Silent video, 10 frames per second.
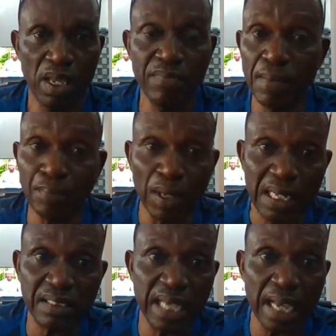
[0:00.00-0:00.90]
If the
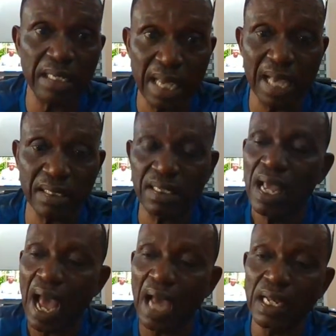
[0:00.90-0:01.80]
police said yes,
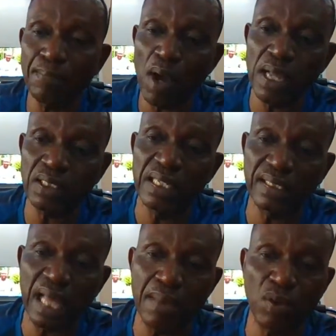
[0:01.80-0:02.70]
at the point
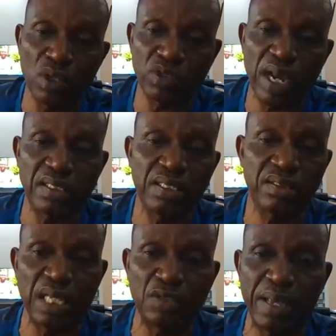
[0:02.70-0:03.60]
in time he was writing
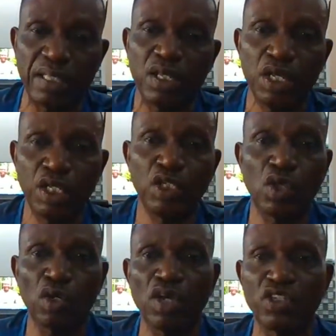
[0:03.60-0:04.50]
statement, he
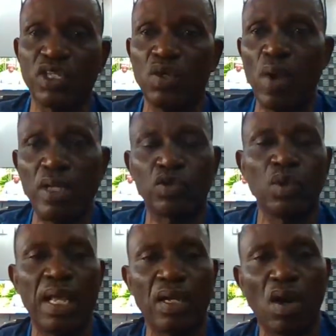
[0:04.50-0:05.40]
told us he went to
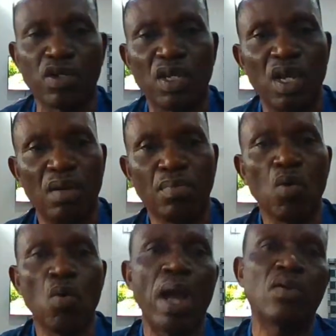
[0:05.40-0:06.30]
Lagos,
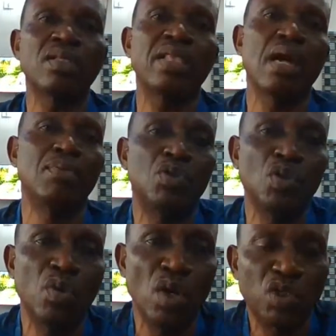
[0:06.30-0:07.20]
but we were not able
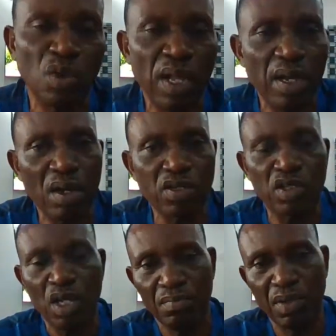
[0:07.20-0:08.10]
to go to
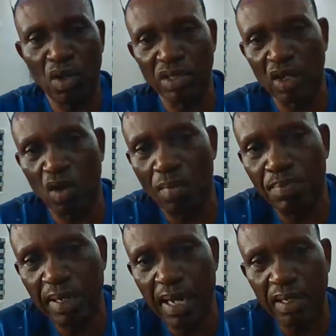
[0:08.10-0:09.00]
Lagos because the
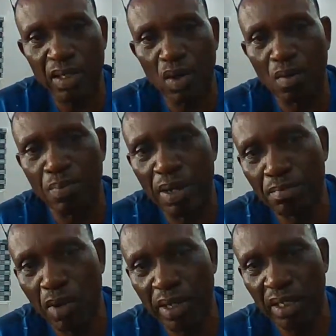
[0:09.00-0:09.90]
complainant did not
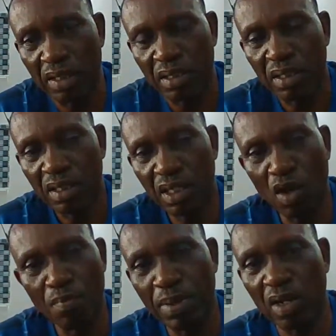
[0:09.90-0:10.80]
bring money. The
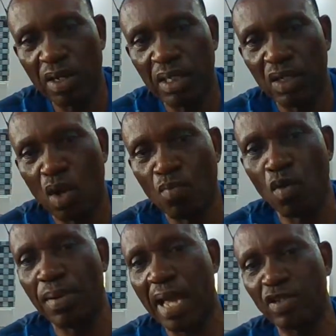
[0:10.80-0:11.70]
complainant did not
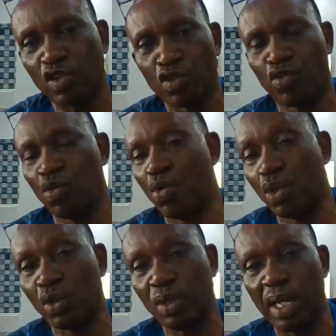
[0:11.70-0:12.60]
mobilize us to
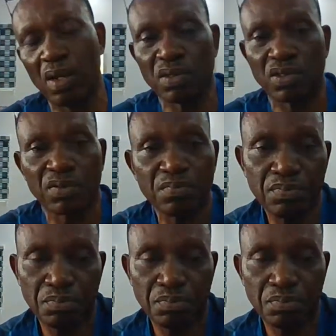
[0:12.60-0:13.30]
go to Lagos.